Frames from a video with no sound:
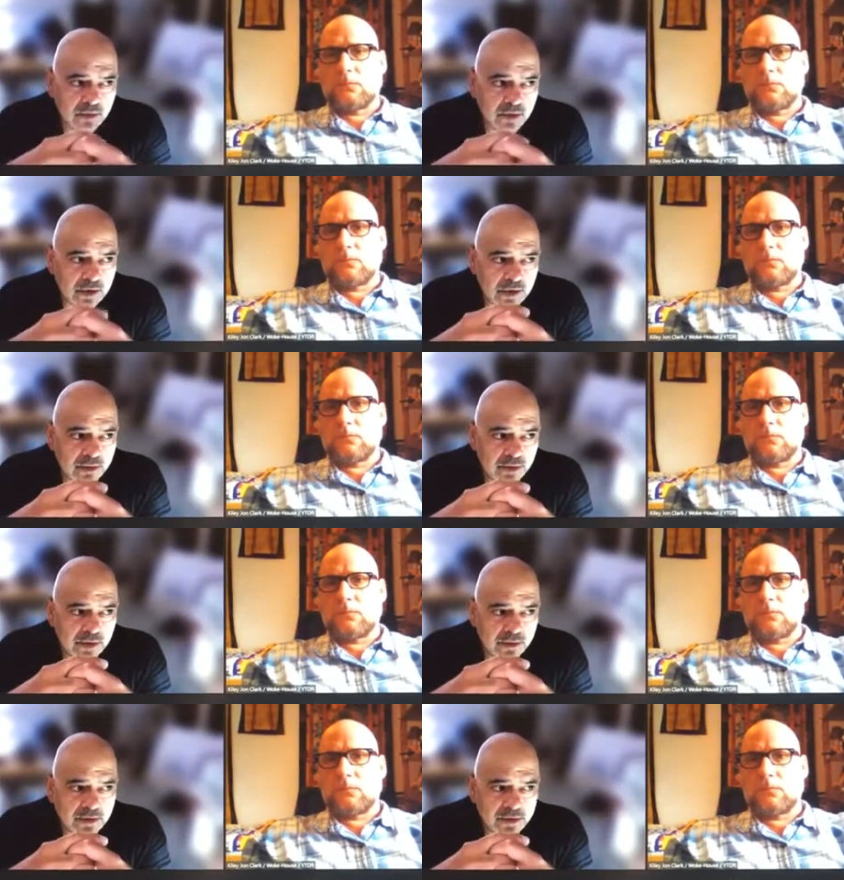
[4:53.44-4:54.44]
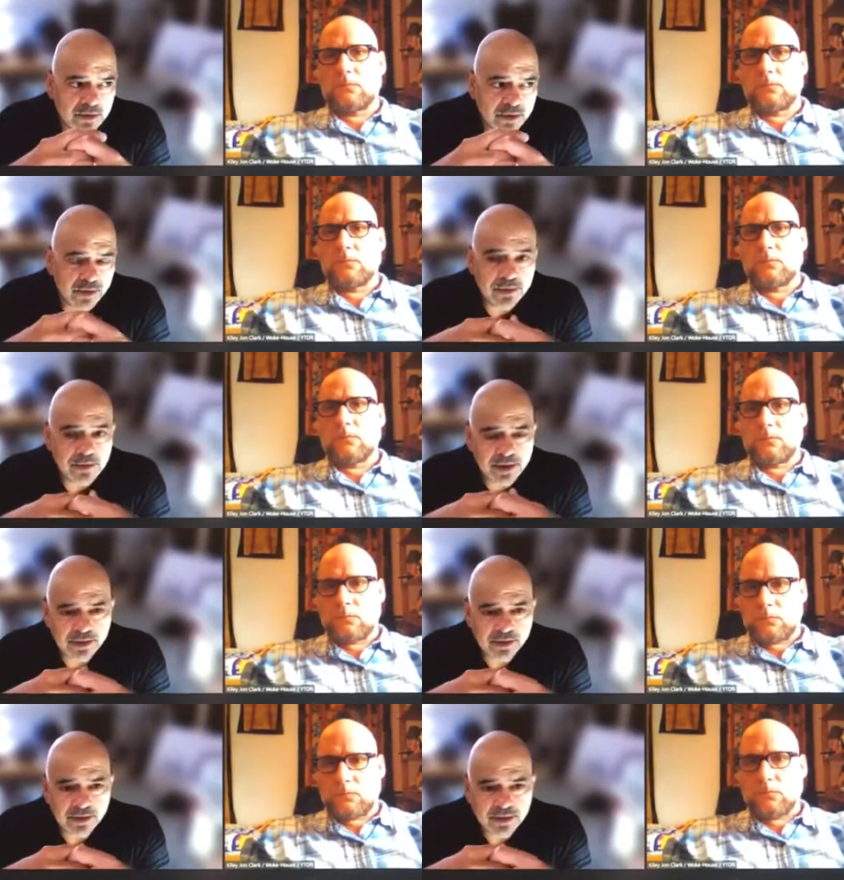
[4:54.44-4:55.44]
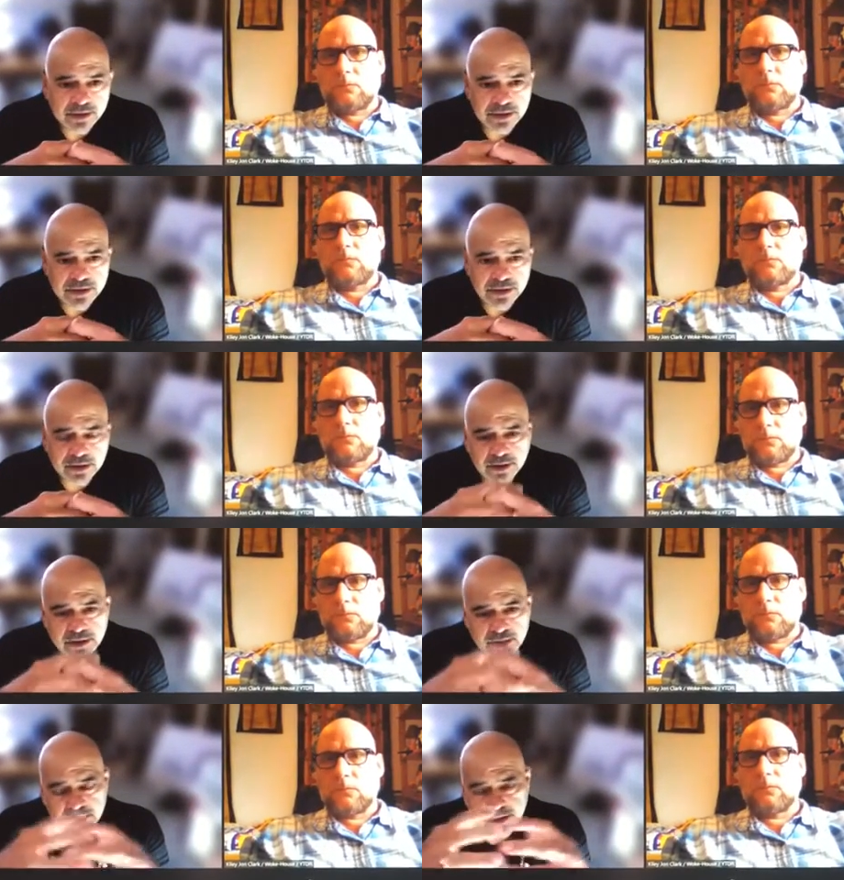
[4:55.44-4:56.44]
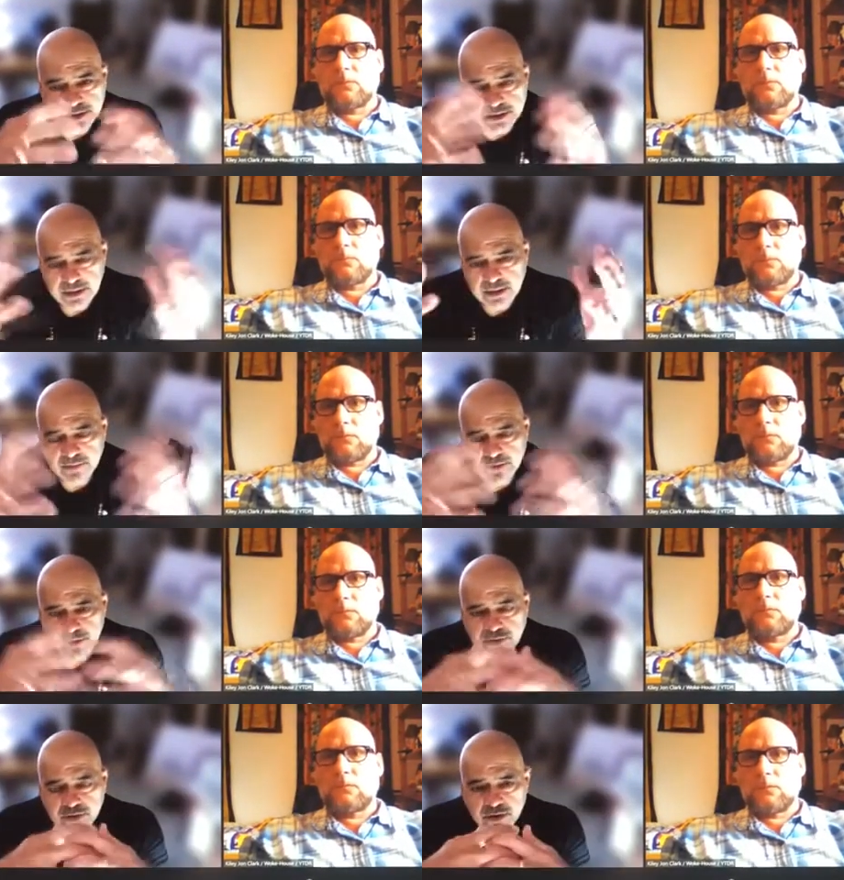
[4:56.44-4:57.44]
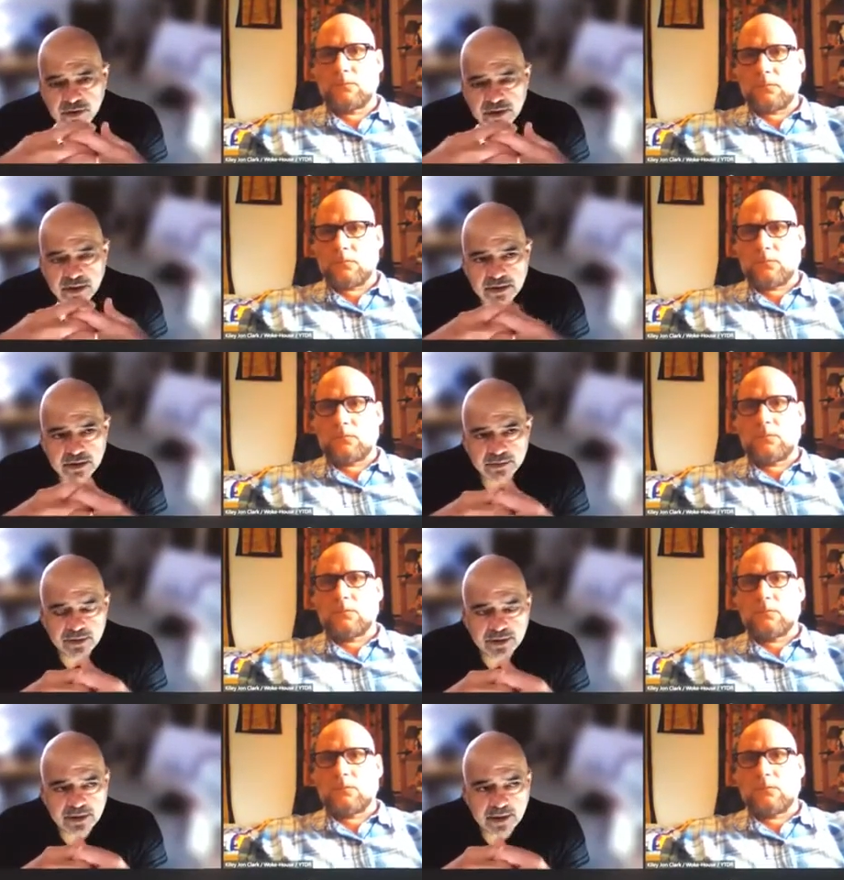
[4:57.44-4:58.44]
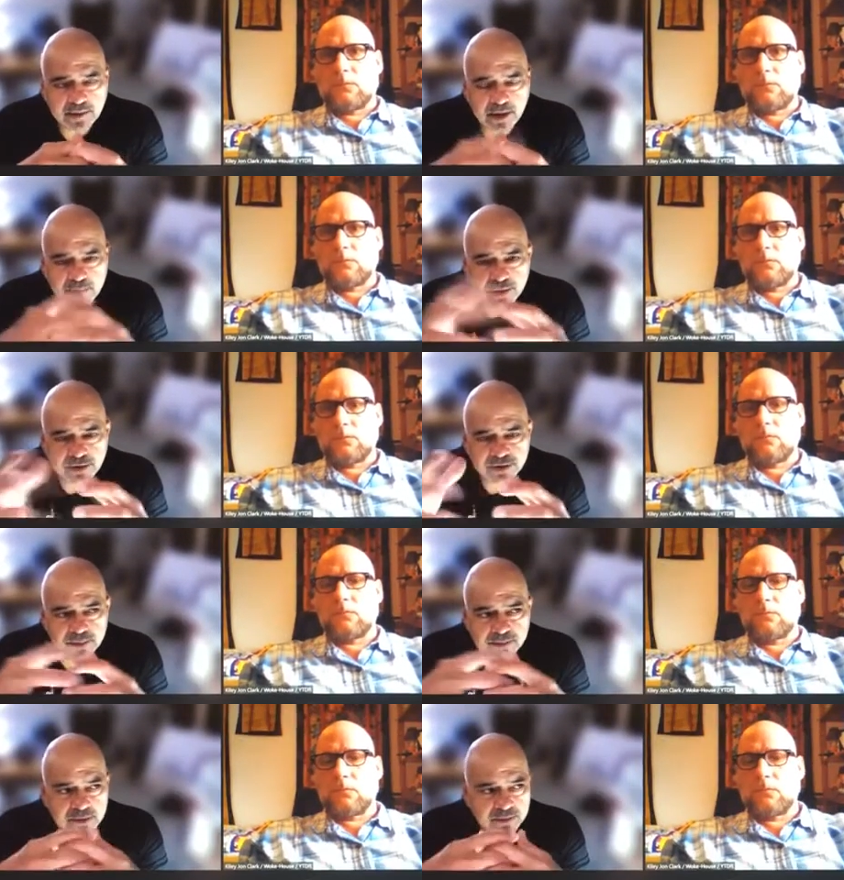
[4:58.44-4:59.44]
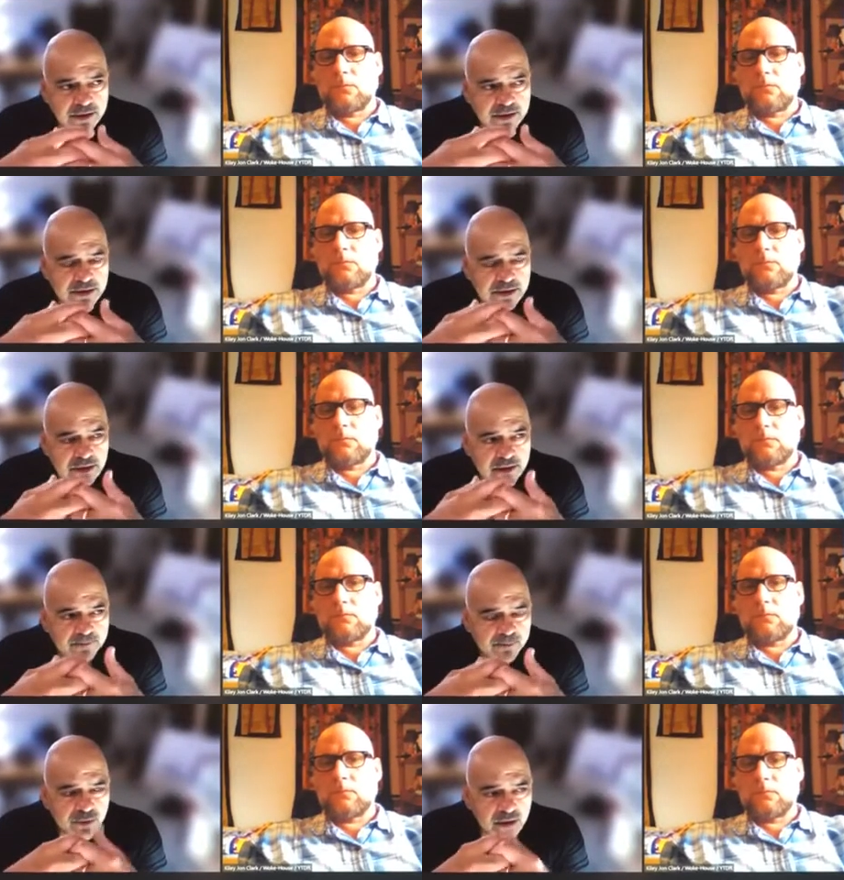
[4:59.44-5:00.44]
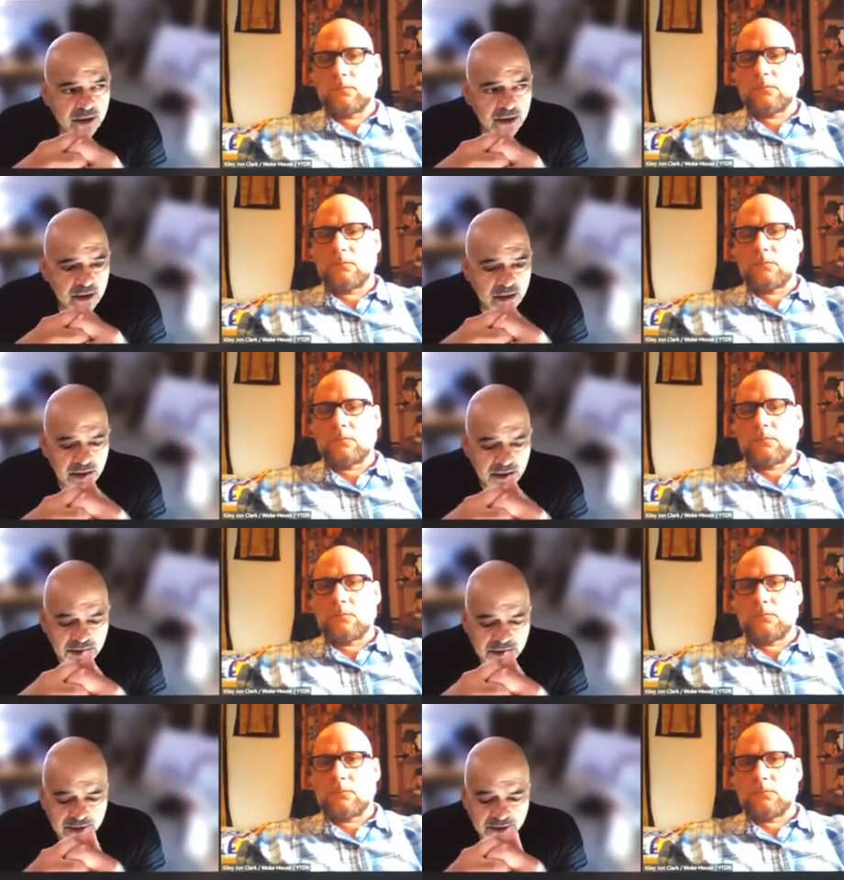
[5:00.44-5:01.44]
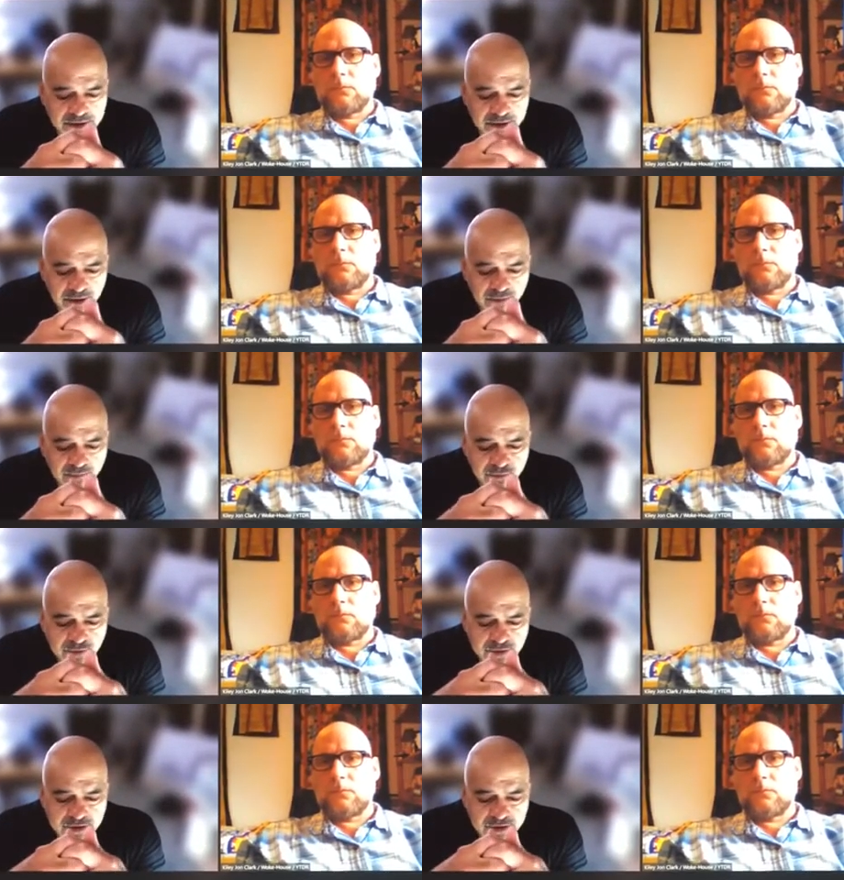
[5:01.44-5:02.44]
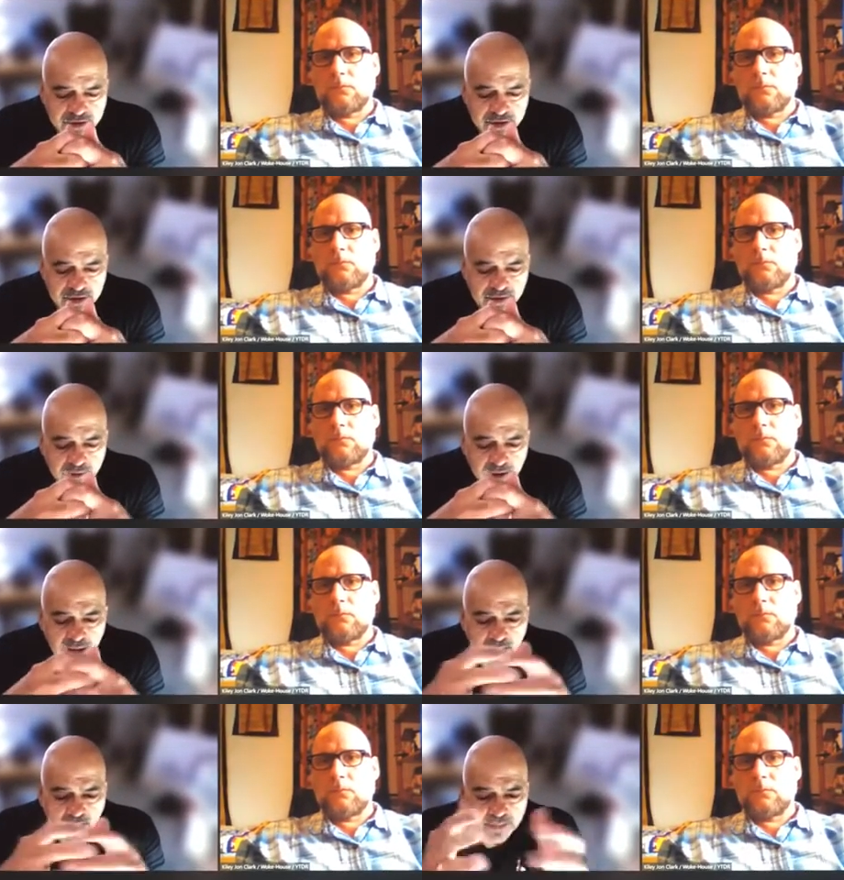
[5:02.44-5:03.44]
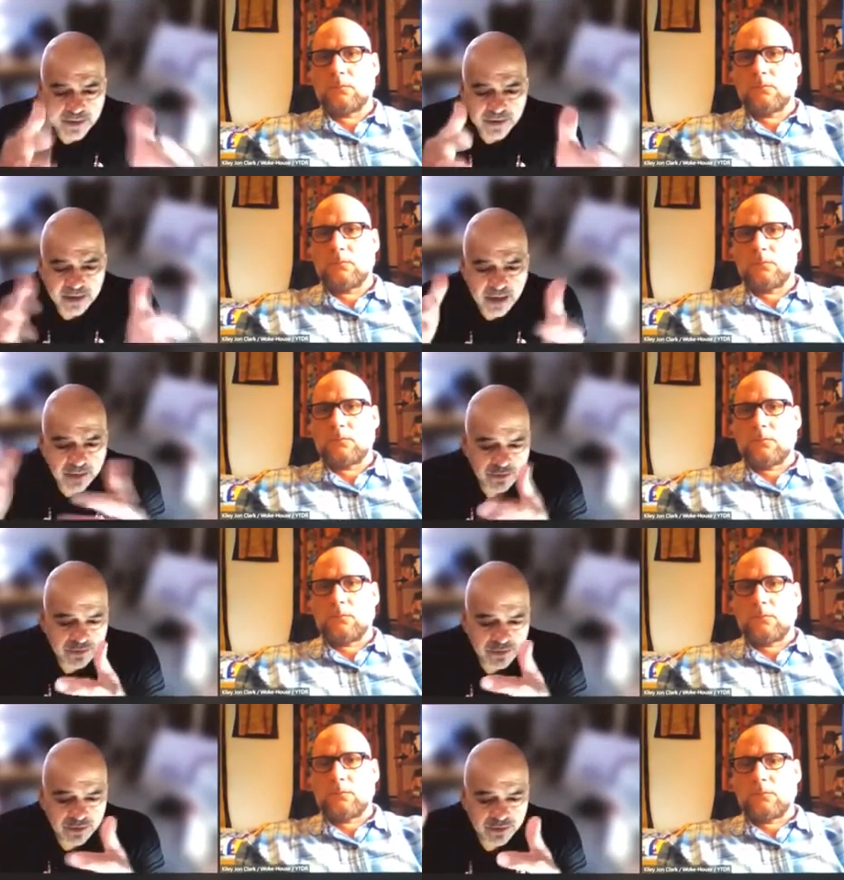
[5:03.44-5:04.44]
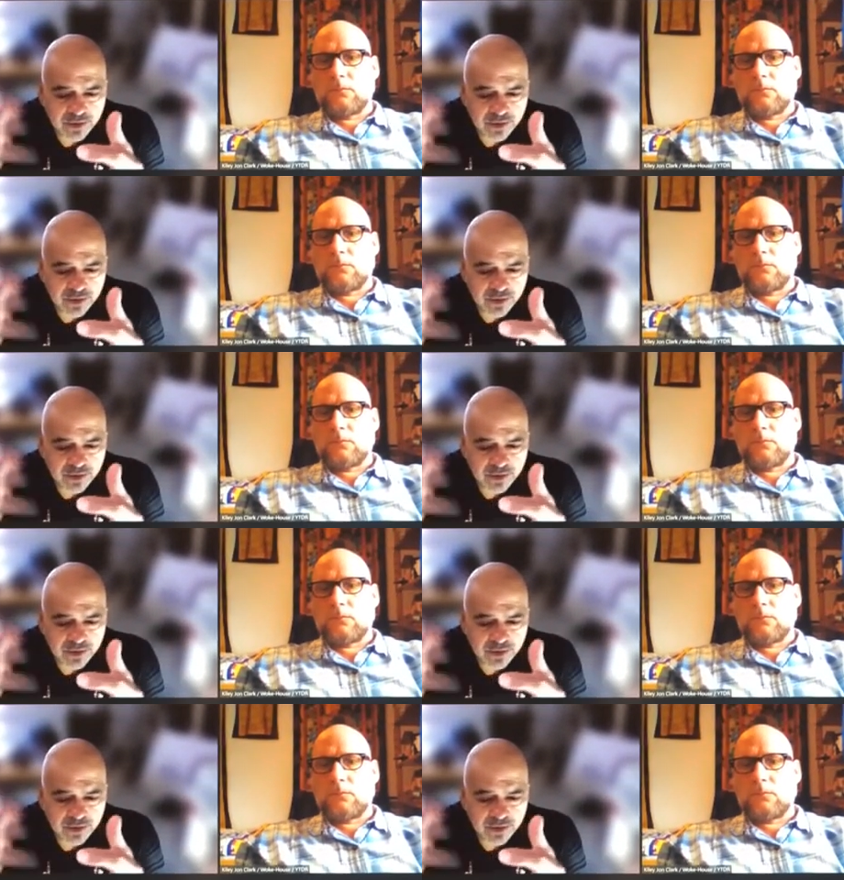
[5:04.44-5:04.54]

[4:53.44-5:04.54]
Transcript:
Speaker 1: he, he was uh, cremated essentially. The, the intense heat. I mean, if you looked at some of the, uh, I'll post up some links um, in a day or so, so you can see a better camera view